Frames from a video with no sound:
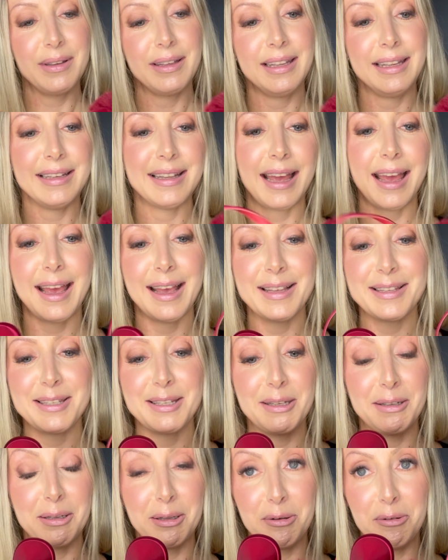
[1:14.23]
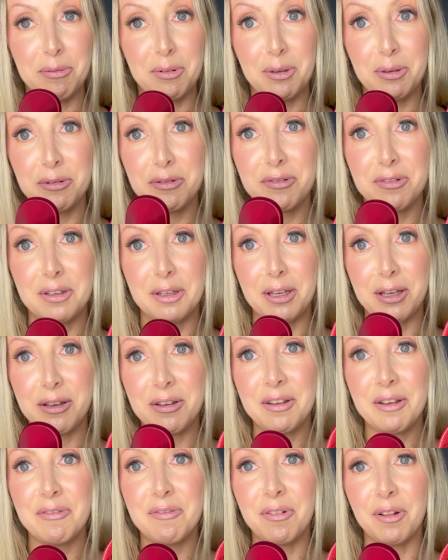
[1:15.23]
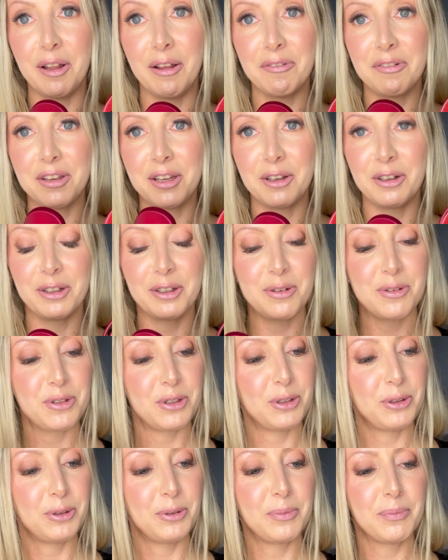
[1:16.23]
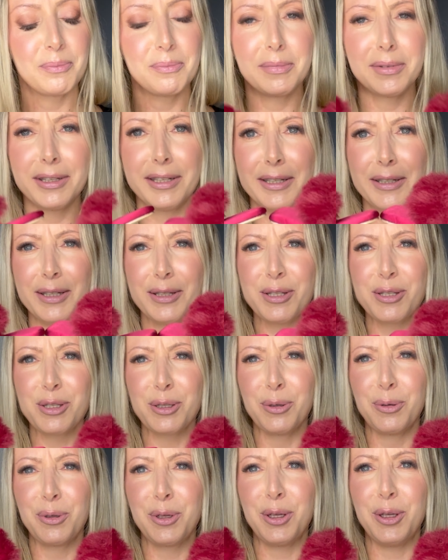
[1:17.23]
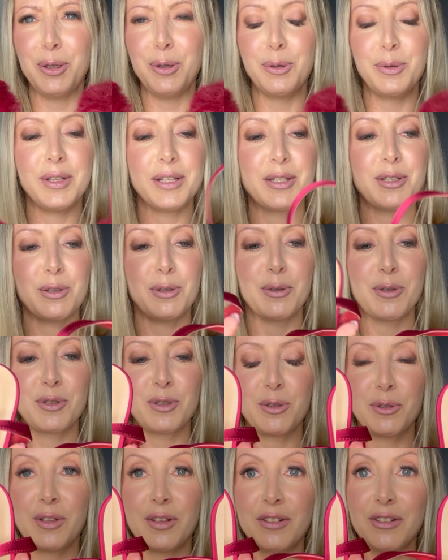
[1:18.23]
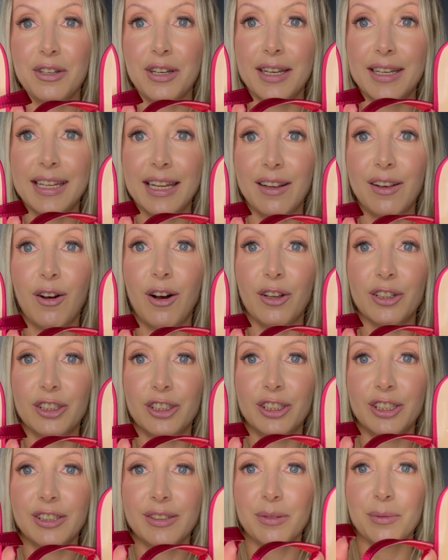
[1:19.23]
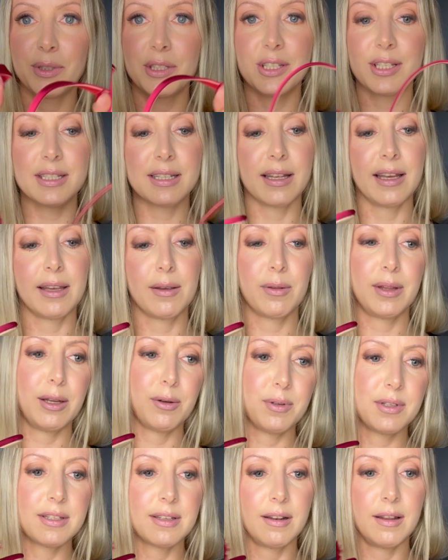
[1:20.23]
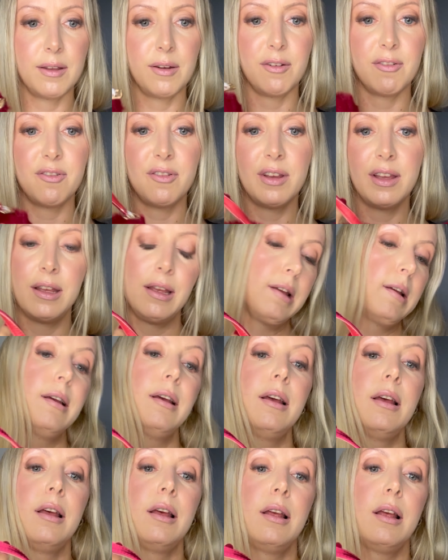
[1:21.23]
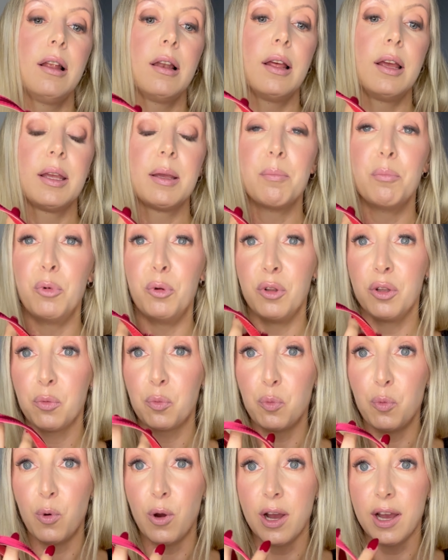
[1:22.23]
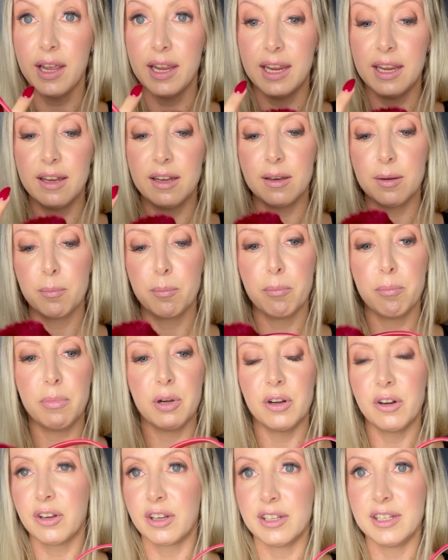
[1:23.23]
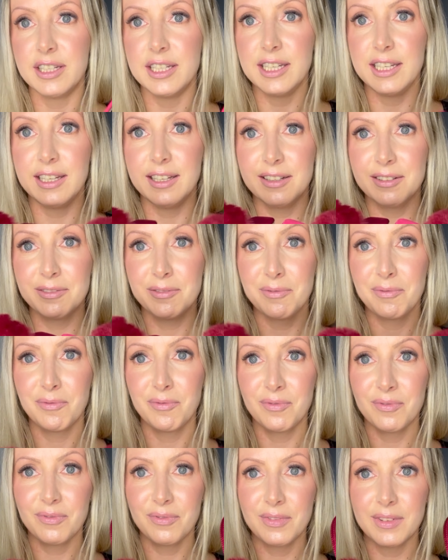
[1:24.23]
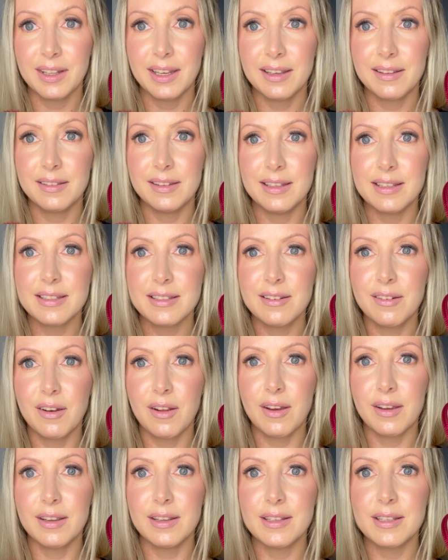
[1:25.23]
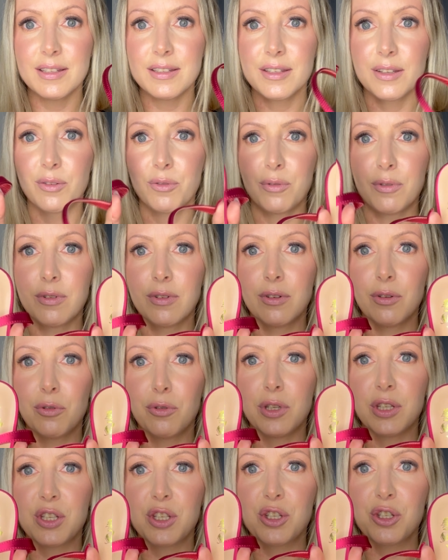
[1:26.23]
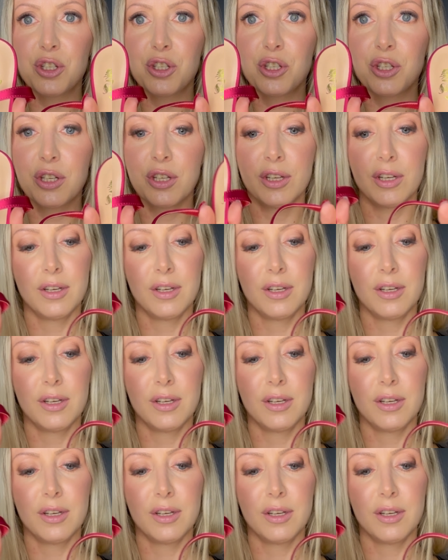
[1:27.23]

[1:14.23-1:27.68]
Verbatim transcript: it has a little bit of uh, fluff here so but it's so cute it's also the trending color which is like there is a lot of like mulled wine burgundy like this nice rich